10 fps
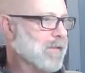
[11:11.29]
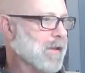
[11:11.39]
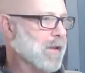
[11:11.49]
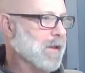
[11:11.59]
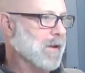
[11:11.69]

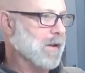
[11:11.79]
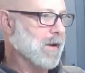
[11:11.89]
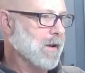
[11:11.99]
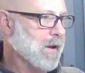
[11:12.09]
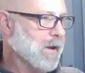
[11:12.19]
that is
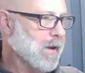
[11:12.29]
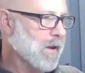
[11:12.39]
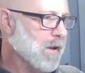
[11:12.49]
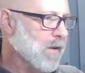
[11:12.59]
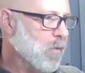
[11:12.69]
in
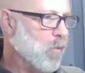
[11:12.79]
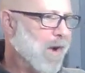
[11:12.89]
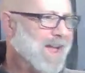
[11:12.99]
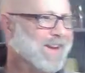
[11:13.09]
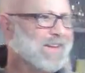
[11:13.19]
uh,
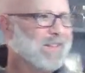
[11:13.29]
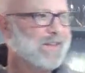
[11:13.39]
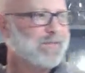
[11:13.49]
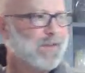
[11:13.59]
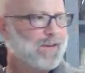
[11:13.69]

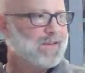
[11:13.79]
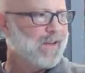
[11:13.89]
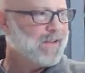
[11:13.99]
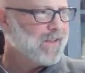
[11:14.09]
Radcliff,